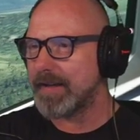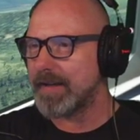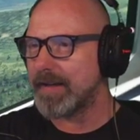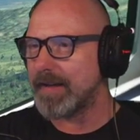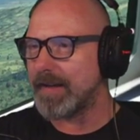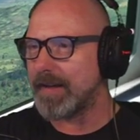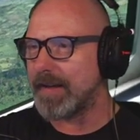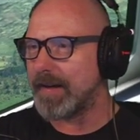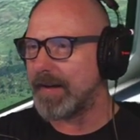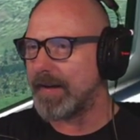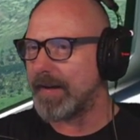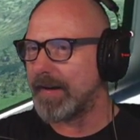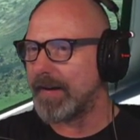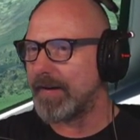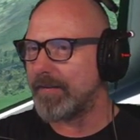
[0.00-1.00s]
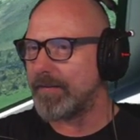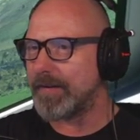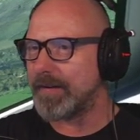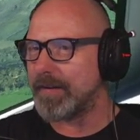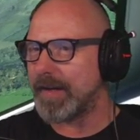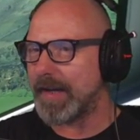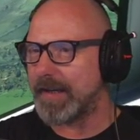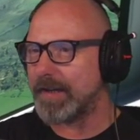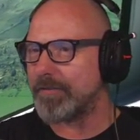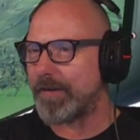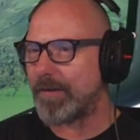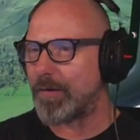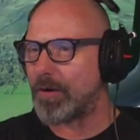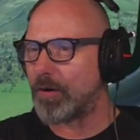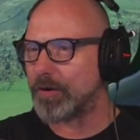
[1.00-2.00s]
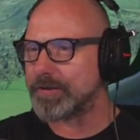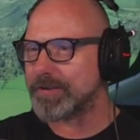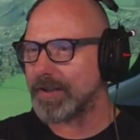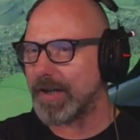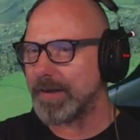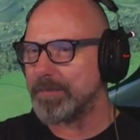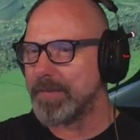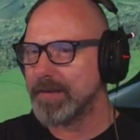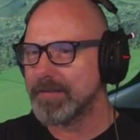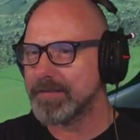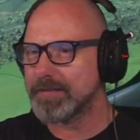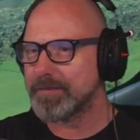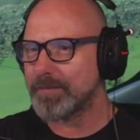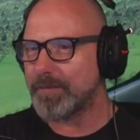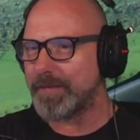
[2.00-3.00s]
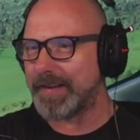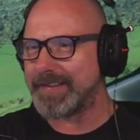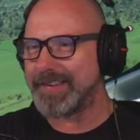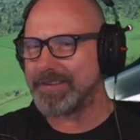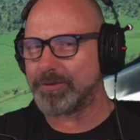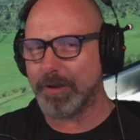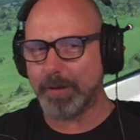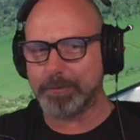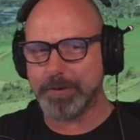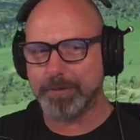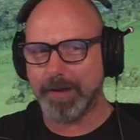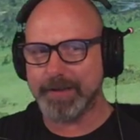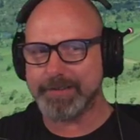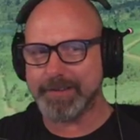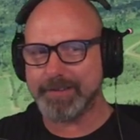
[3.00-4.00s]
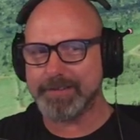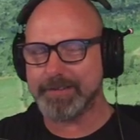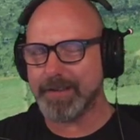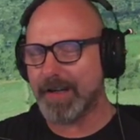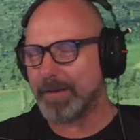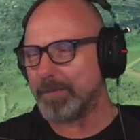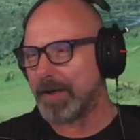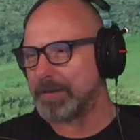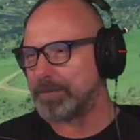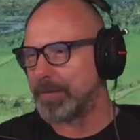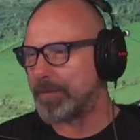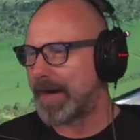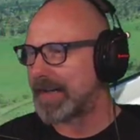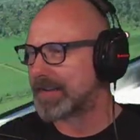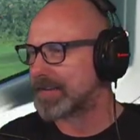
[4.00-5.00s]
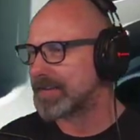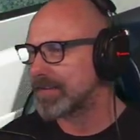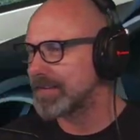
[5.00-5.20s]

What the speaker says: in a very long time. They need to optimize it. I might be back.